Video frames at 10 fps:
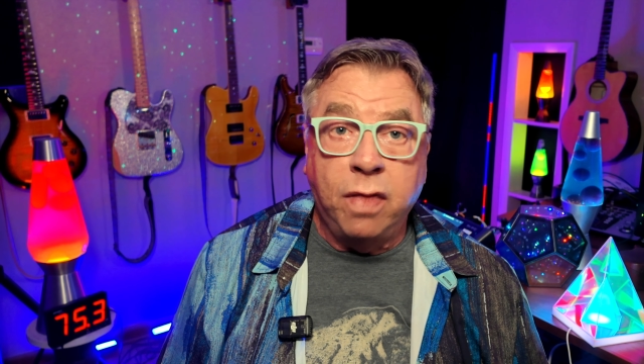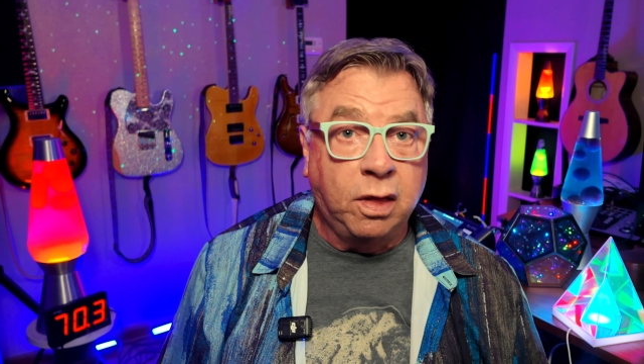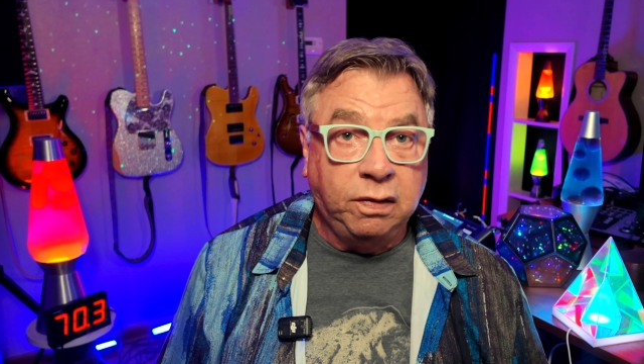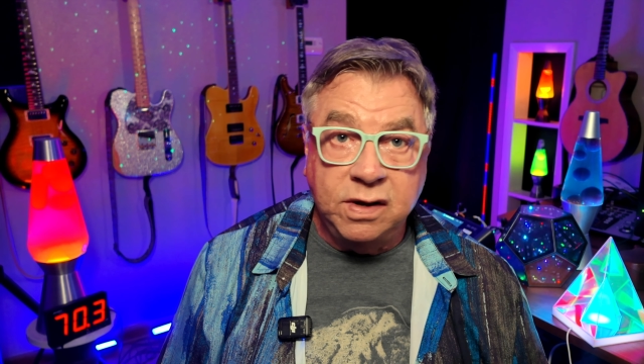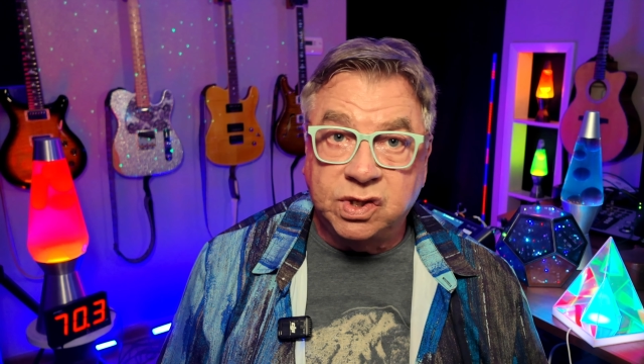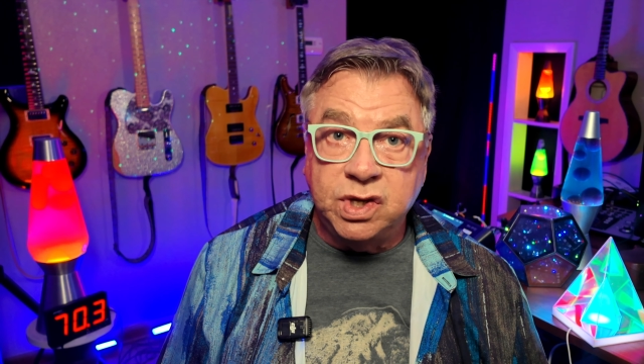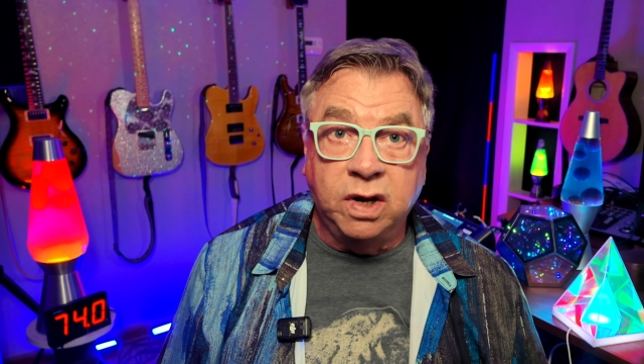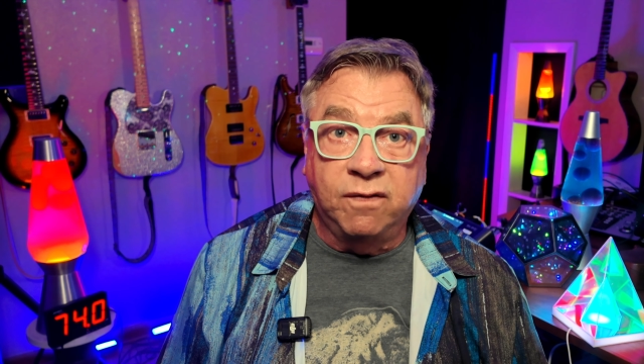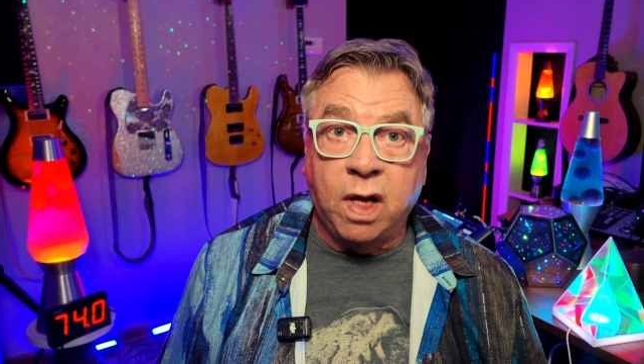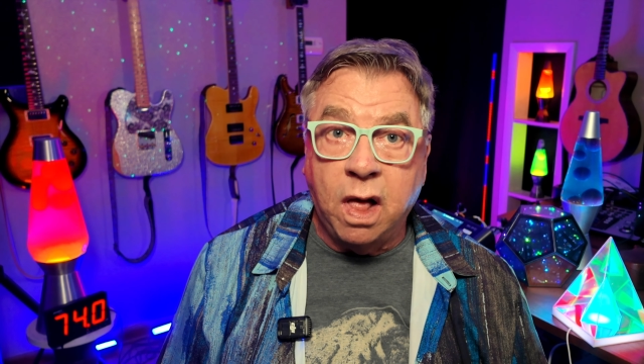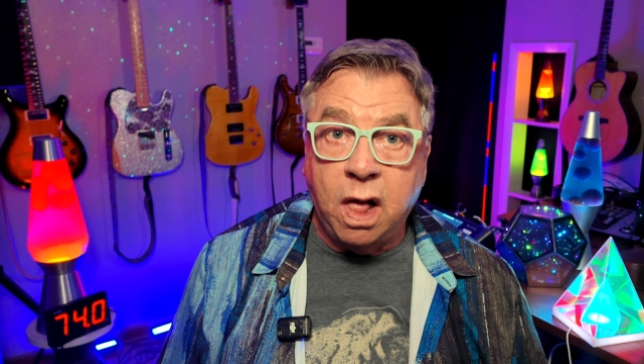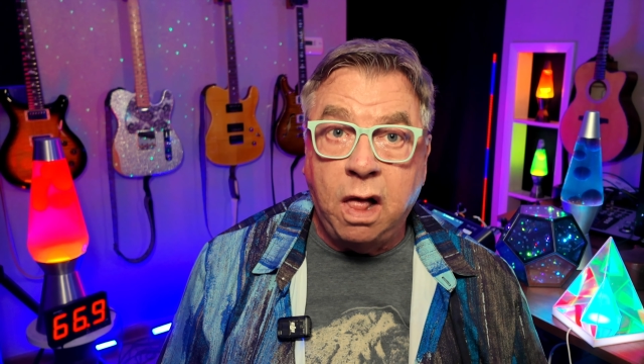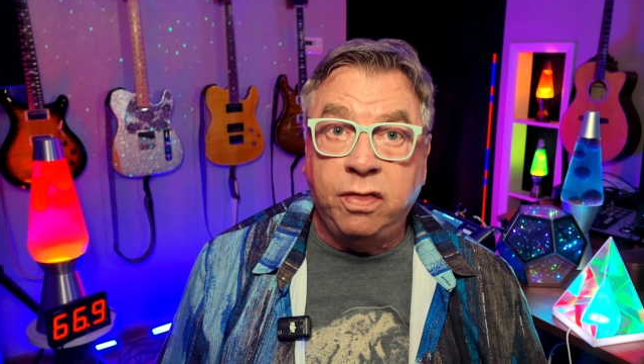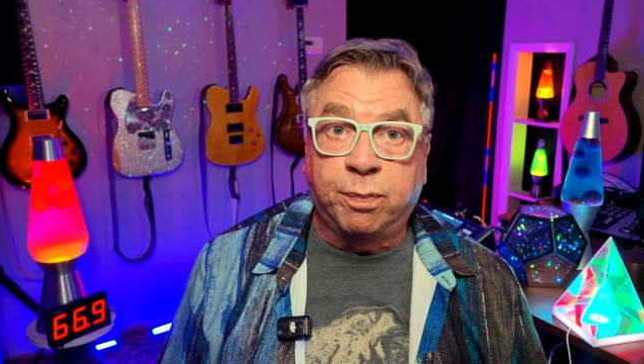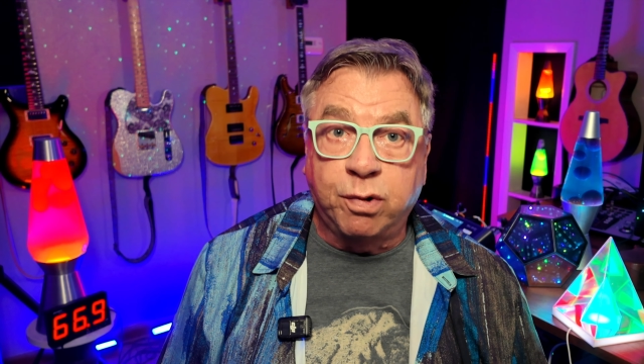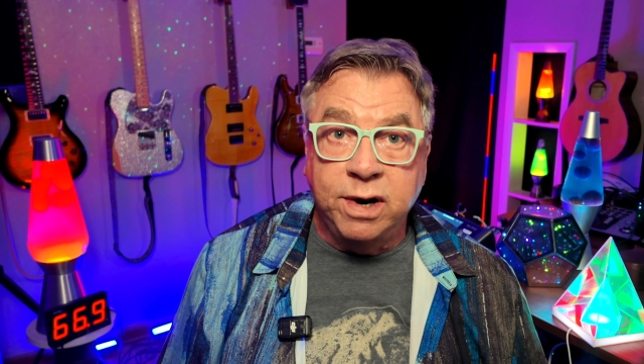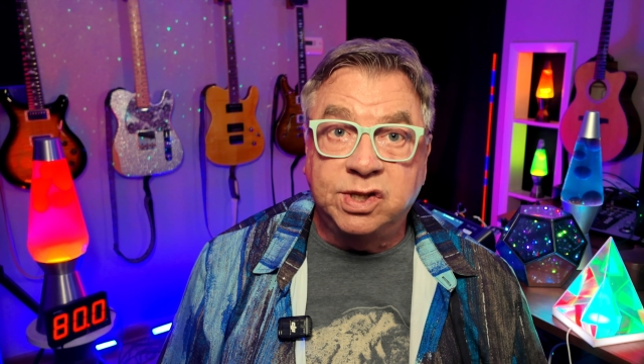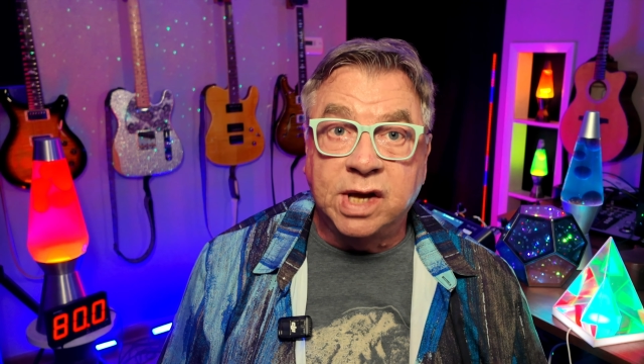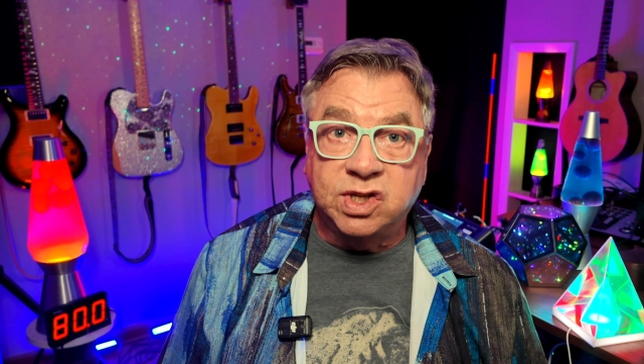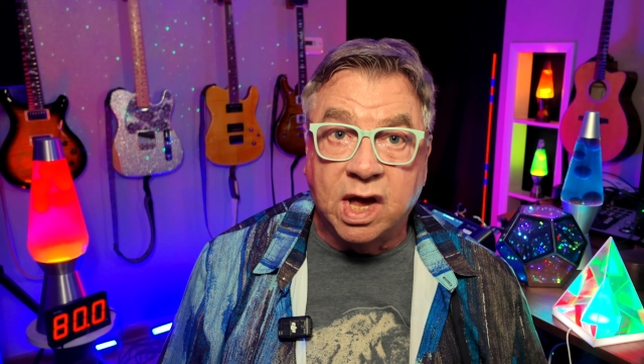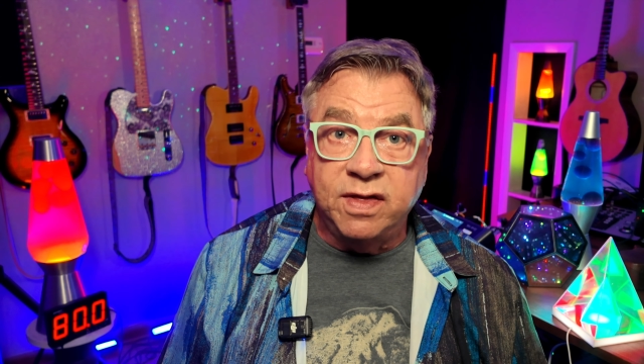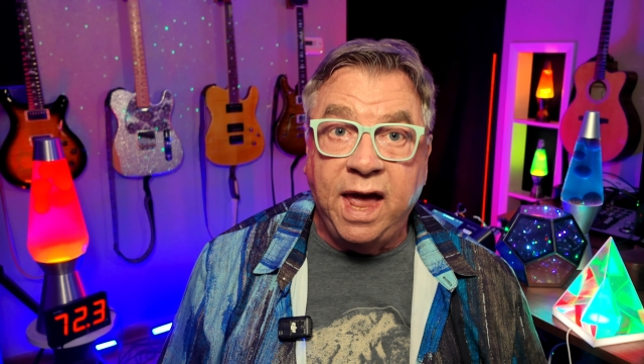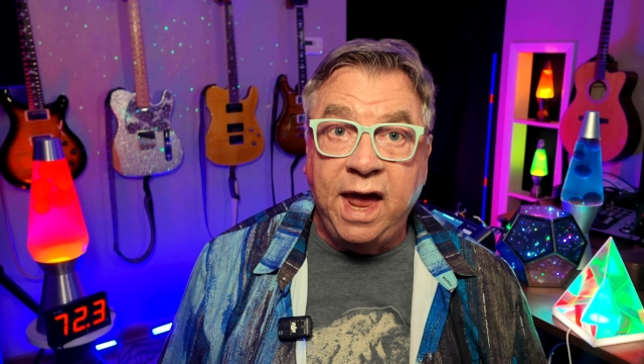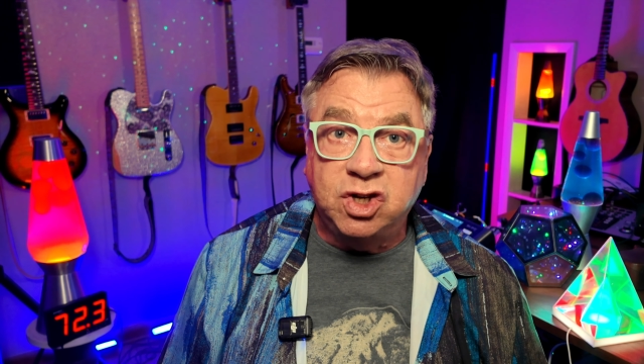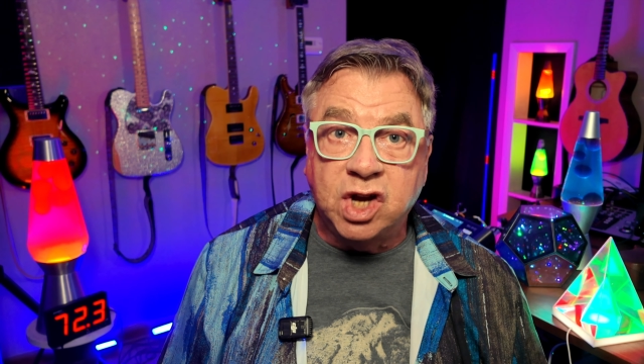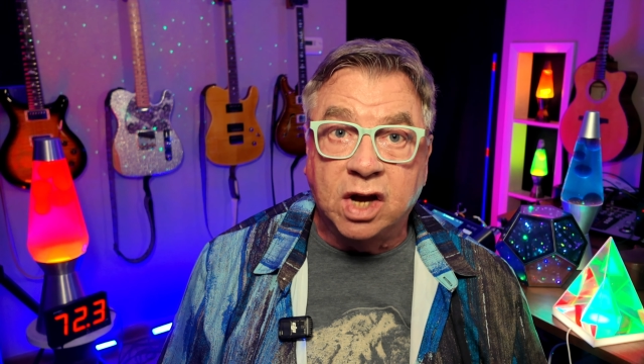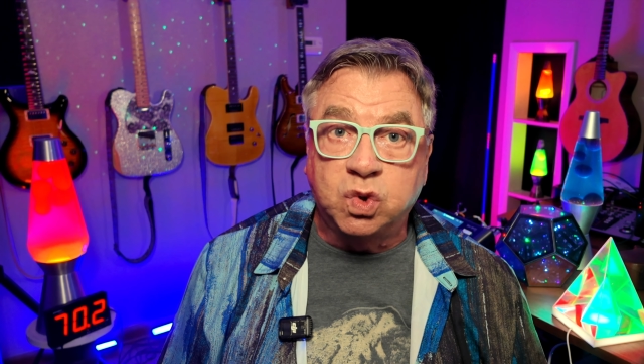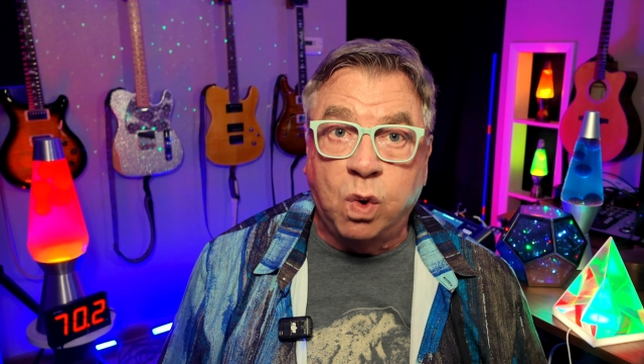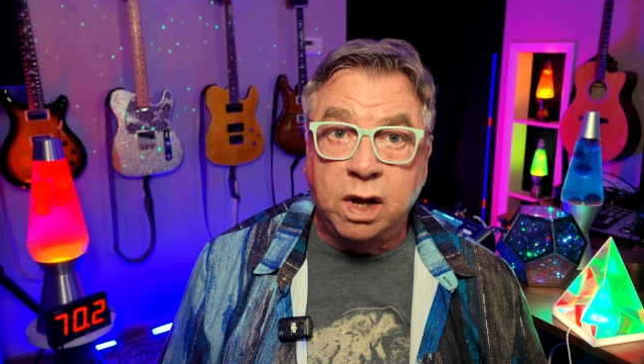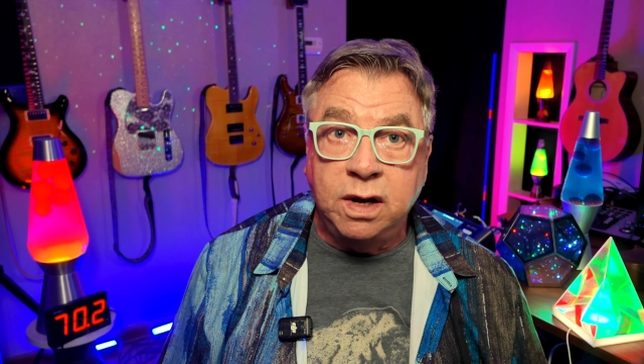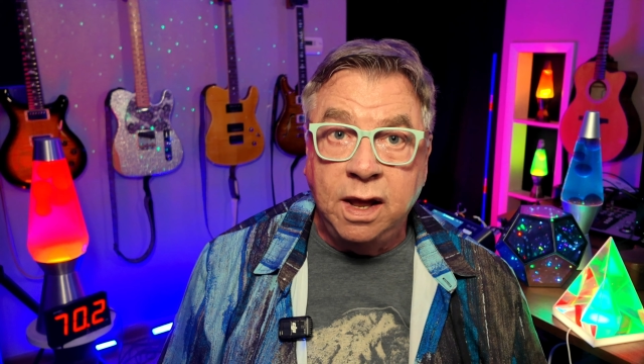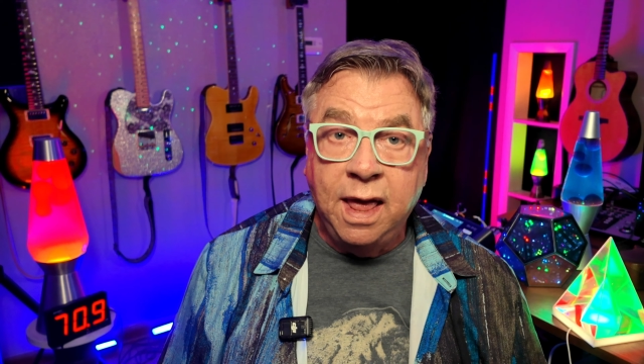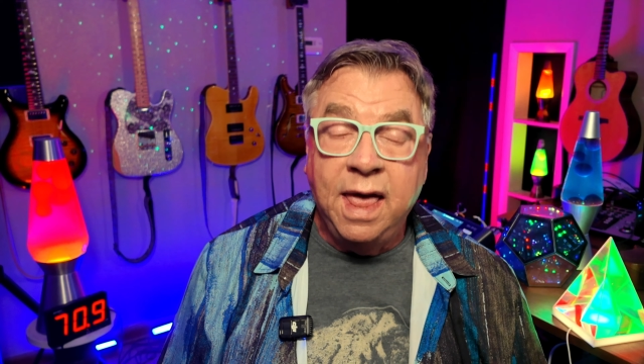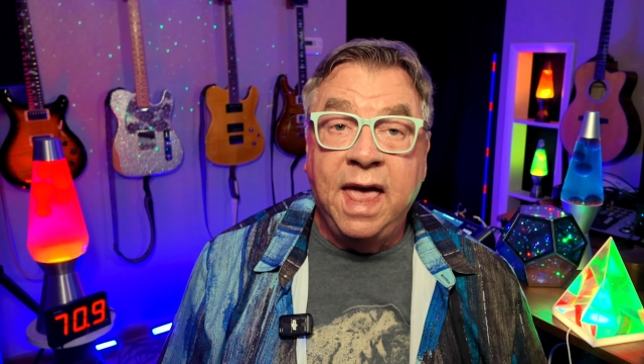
the listing of all the presets on the HX One